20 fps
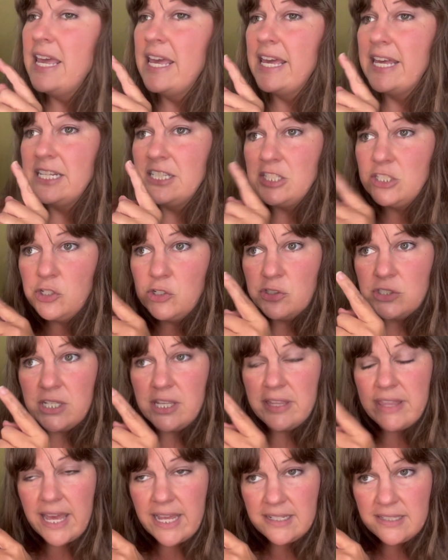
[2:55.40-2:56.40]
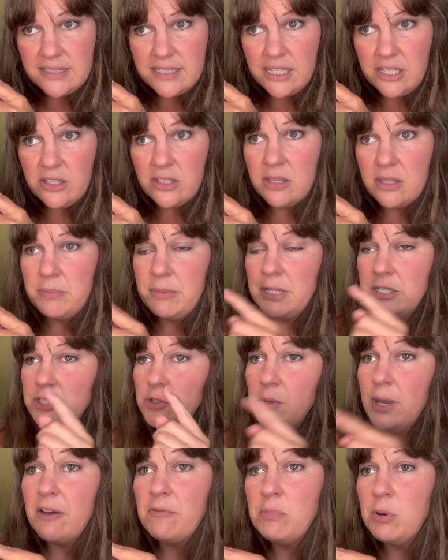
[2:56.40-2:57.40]
And it's usually that seal. It means
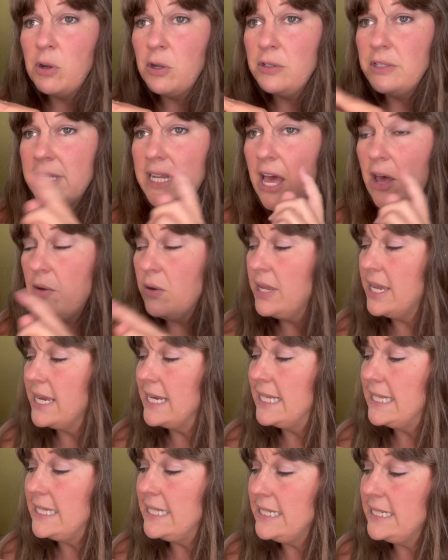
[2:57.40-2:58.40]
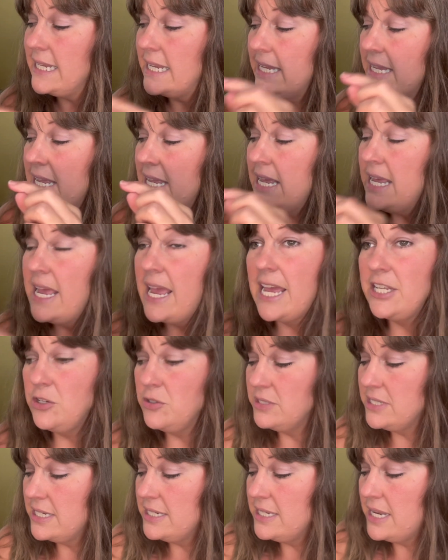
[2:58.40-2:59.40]
you have pulled it out and cleaned it, and you
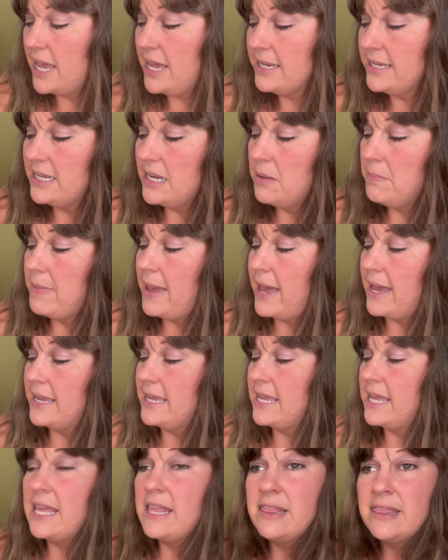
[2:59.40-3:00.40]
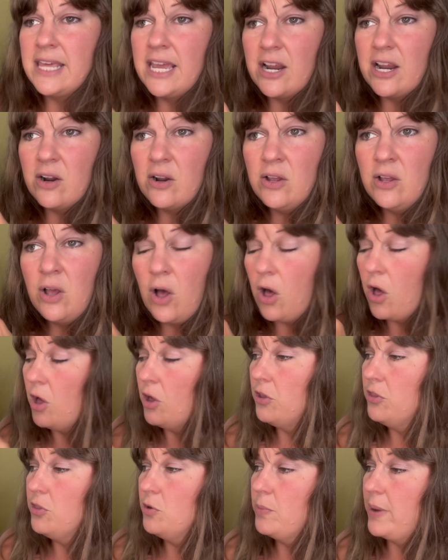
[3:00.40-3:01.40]
did not get it back in there
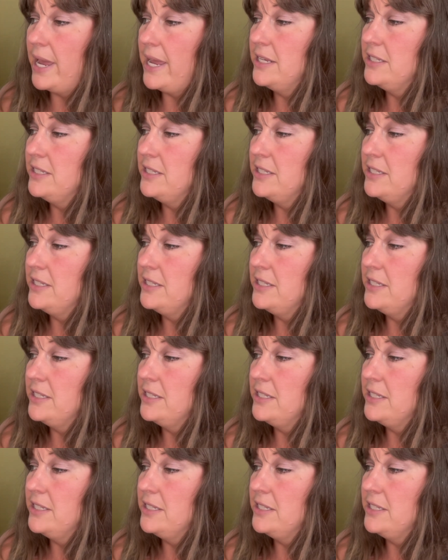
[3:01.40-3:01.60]
all the way.